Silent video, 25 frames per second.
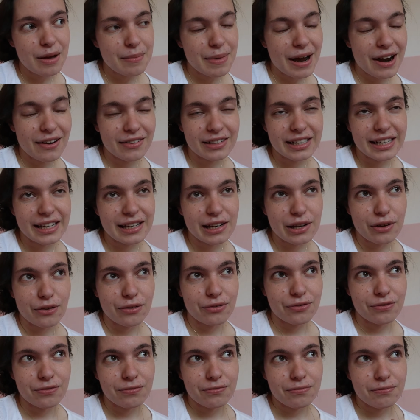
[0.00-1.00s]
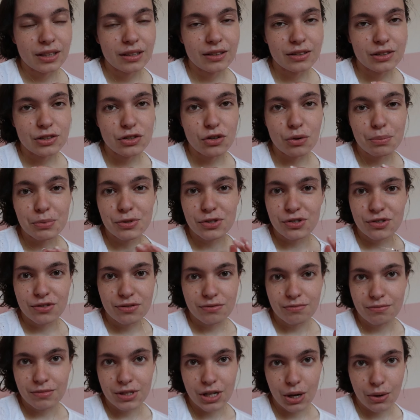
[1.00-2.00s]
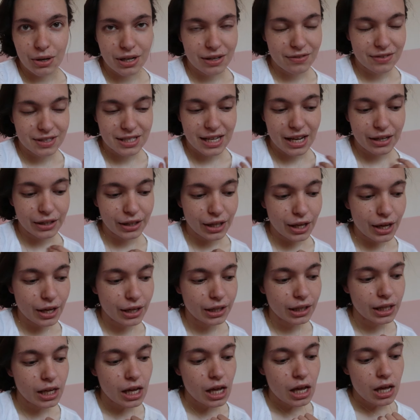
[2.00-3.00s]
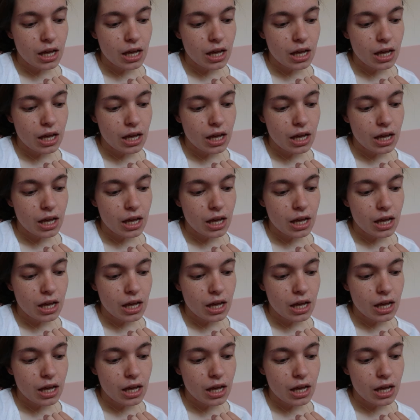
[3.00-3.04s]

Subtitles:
Apparently a lot of jobs just don't even tell you,